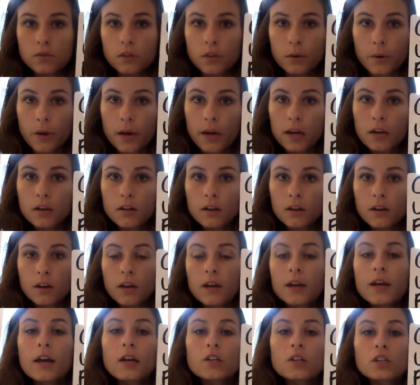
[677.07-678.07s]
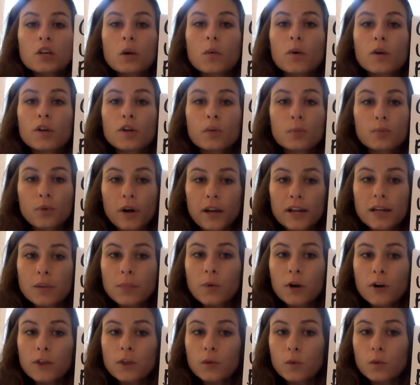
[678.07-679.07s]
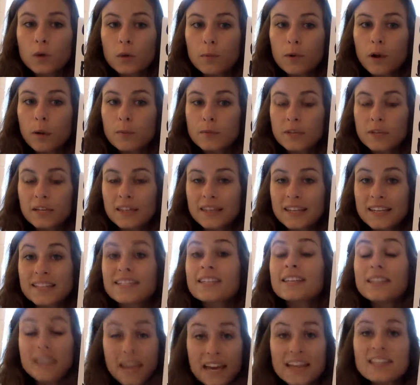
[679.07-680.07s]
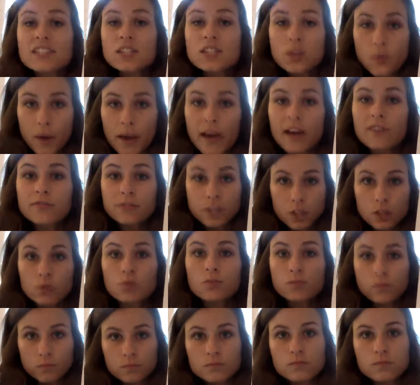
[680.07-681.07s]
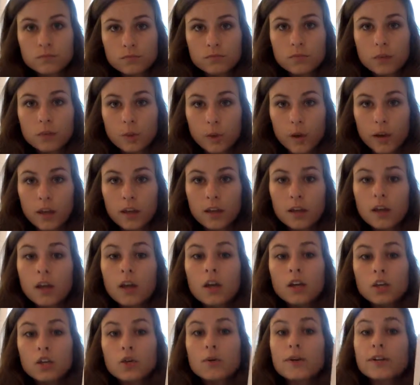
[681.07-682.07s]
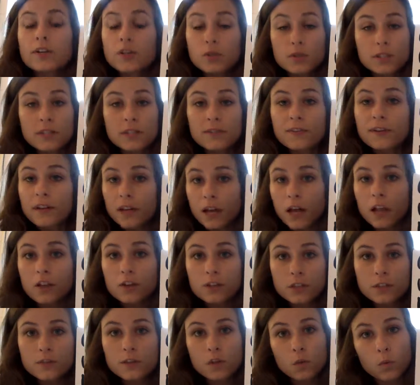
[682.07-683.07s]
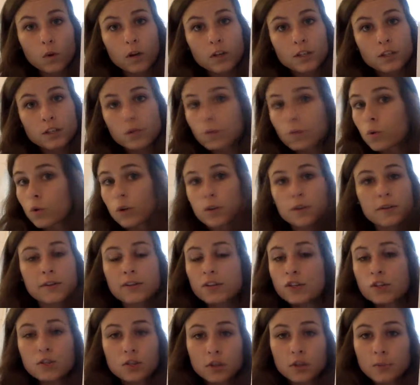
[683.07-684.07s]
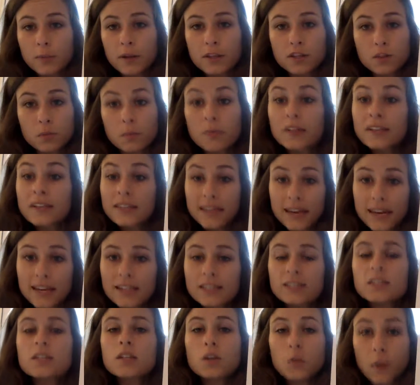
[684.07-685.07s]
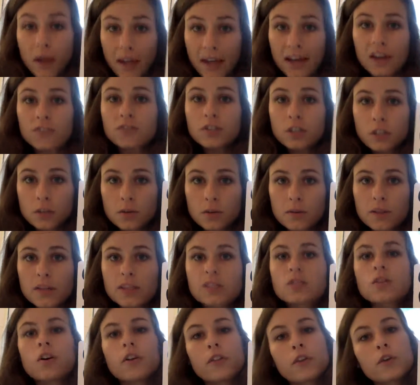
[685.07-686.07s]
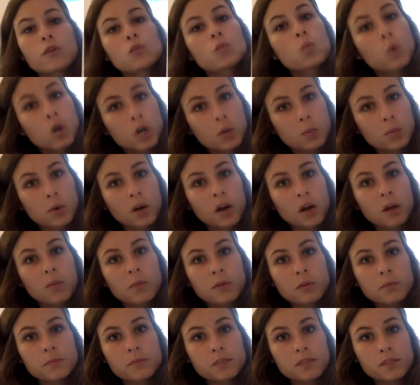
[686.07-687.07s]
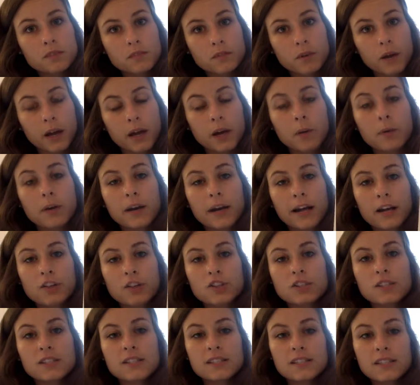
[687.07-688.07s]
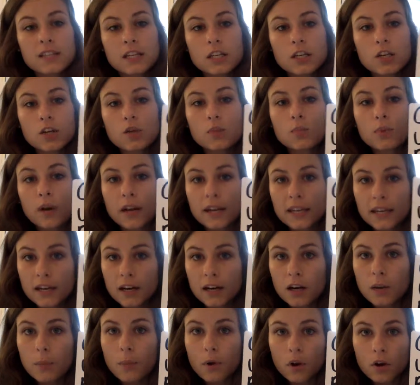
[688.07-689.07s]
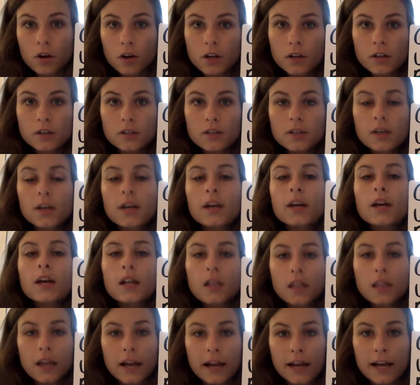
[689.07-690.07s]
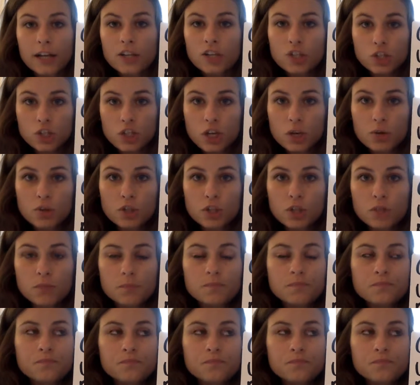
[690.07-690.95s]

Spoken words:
Okay, so I want you to break apart the word problems like this. Yes, you have to. Okay, you can use different colors if you want to, or you can just use your pencil, but yes, you have to do this on those word problems. Okay, I want to actually see you breaking it apart like I just showed you.